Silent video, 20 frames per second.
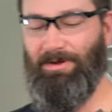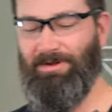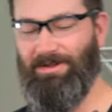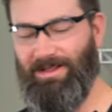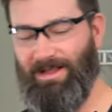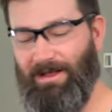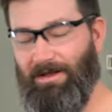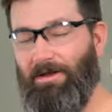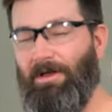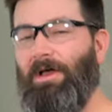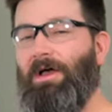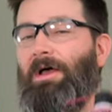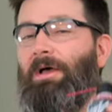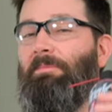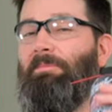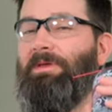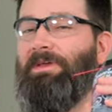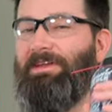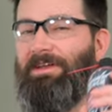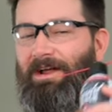but yeah,
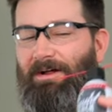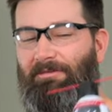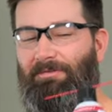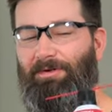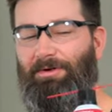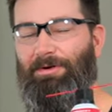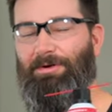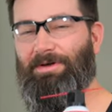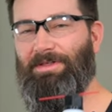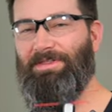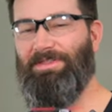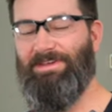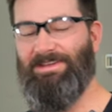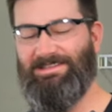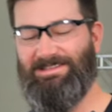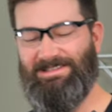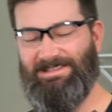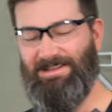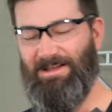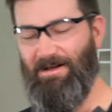be careful with
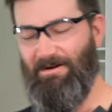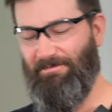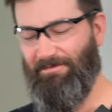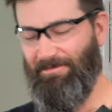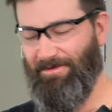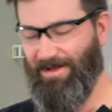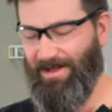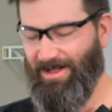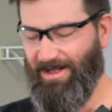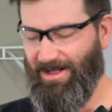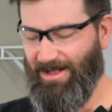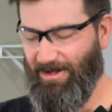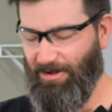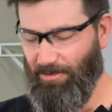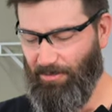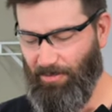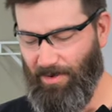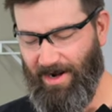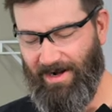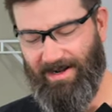this stuff.
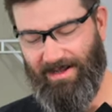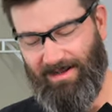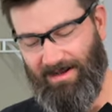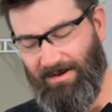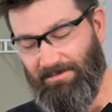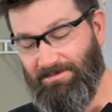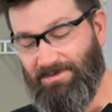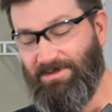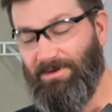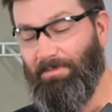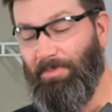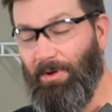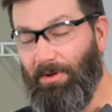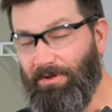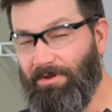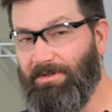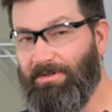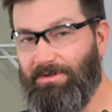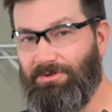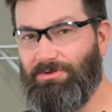When it comes to
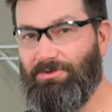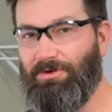pulling the